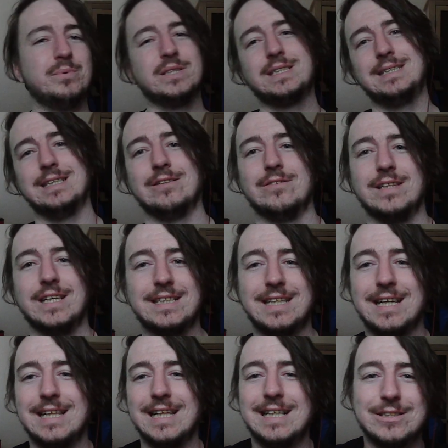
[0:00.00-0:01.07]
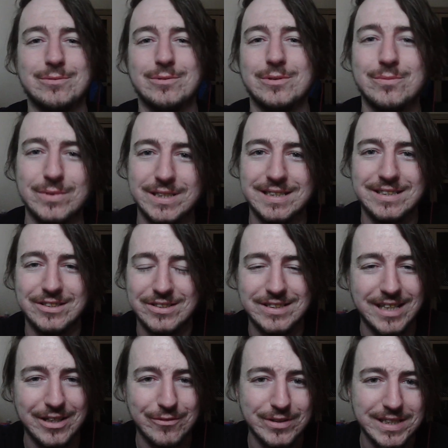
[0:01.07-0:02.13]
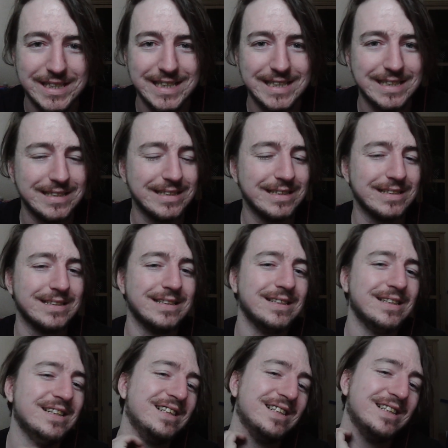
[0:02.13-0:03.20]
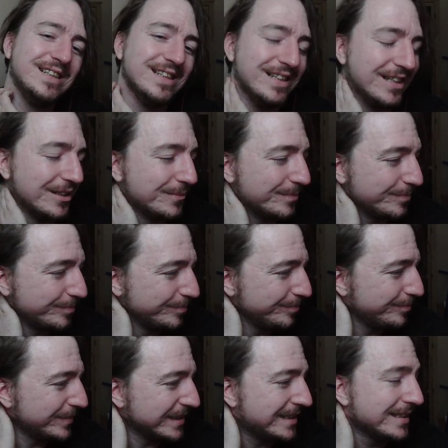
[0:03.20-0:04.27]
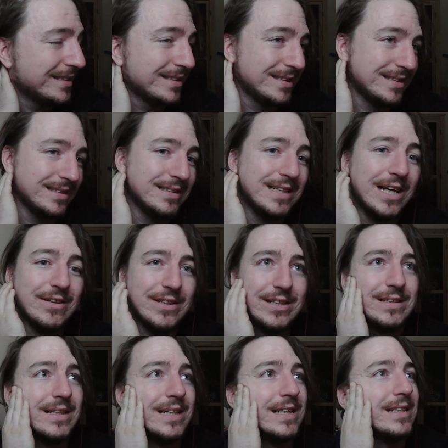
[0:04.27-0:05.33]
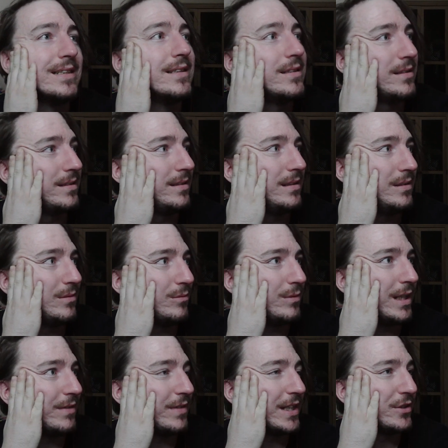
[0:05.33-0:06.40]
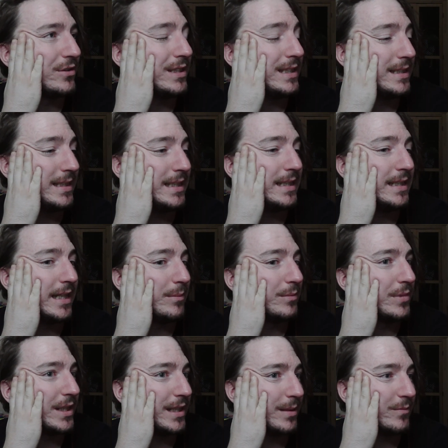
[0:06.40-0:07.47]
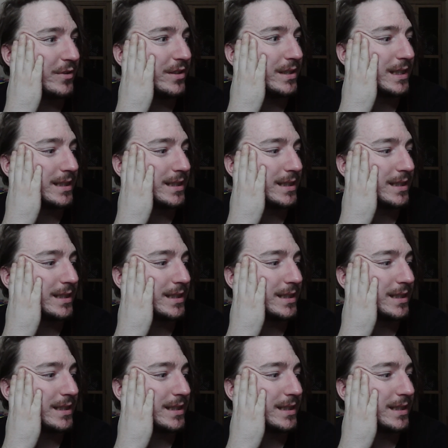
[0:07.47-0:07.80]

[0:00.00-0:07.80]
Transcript: But still, like that last one was just not really anything. But this, now that like we have actually seen gameplay, I'm very